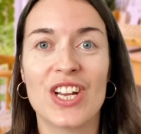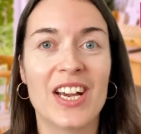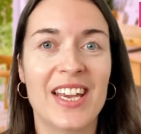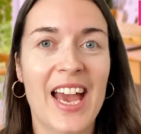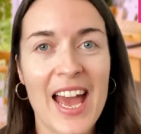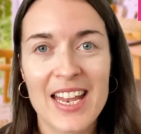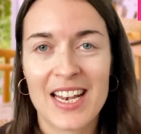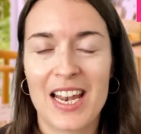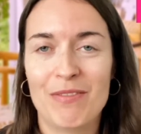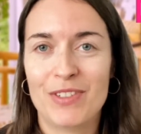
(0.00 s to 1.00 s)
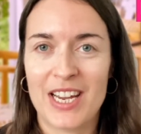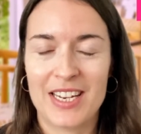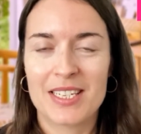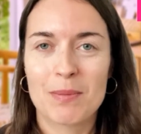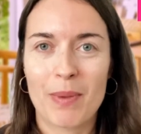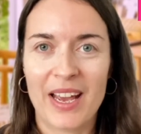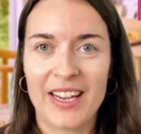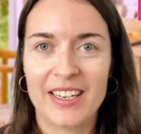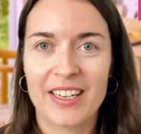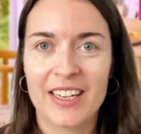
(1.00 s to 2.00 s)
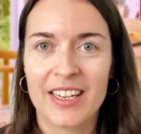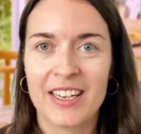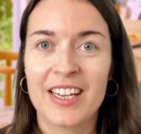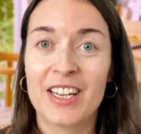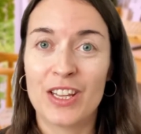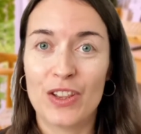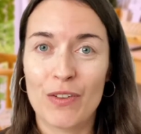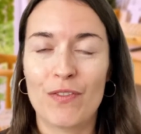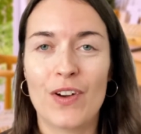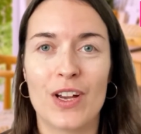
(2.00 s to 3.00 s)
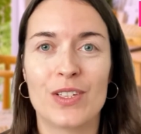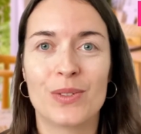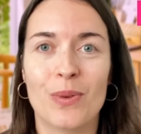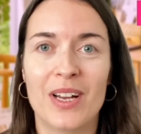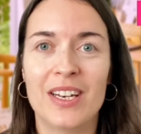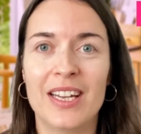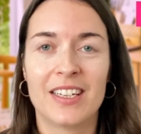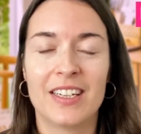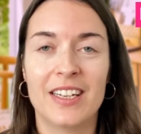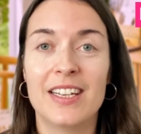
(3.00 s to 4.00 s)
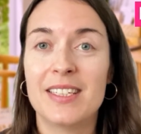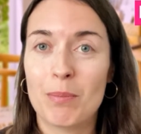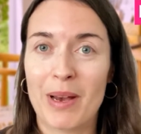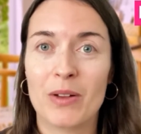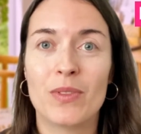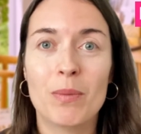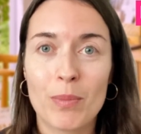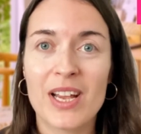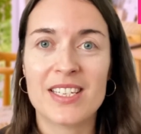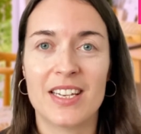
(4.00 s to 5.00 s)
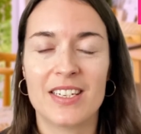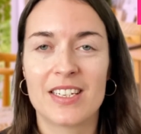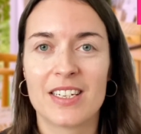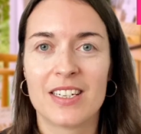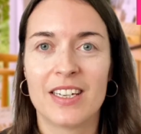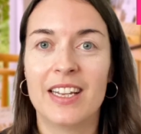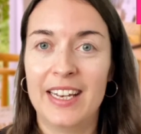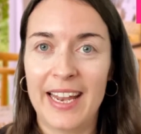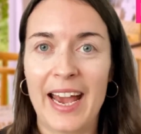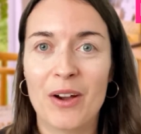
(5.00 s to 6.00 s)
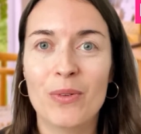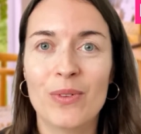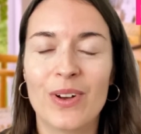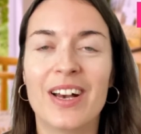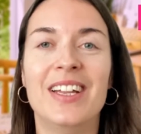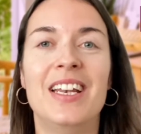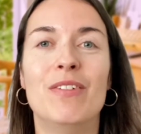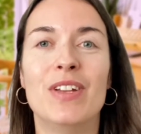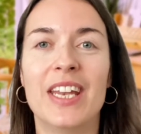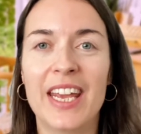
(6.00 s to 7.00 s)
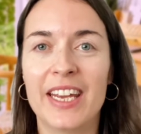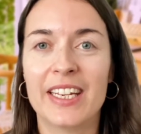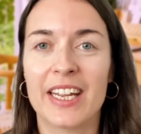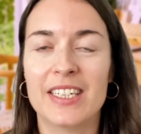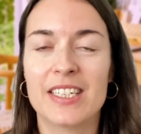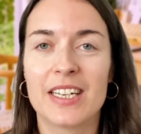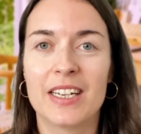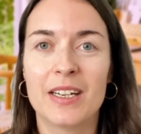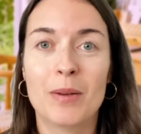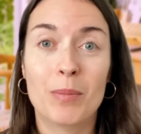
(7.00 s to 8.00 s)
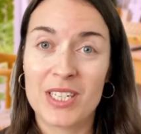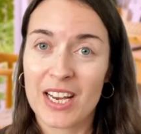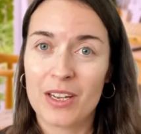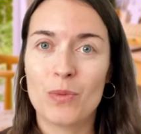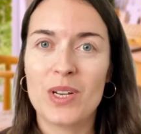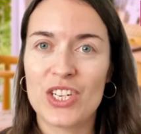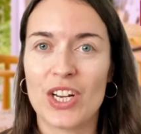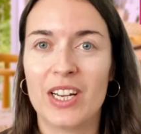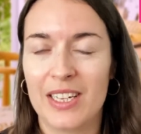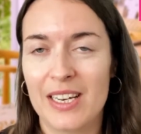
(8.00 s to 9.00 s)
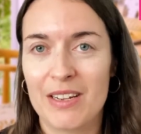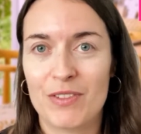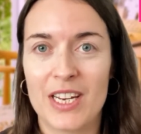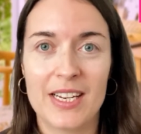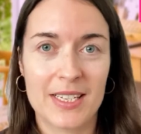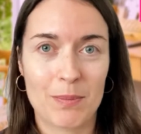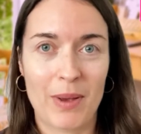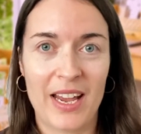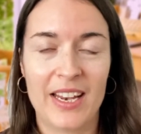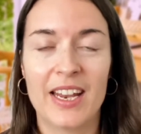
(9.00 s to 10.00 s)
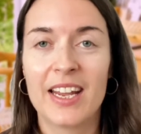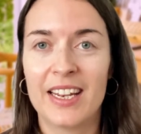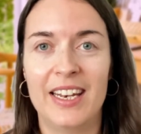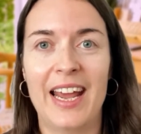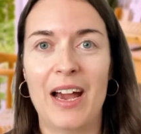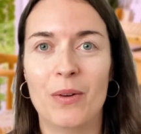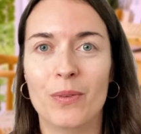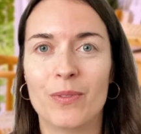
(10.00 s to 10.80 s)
I had lived in Spain. The first one is about the present. Now I live in England, but I wish I lived in Spain now.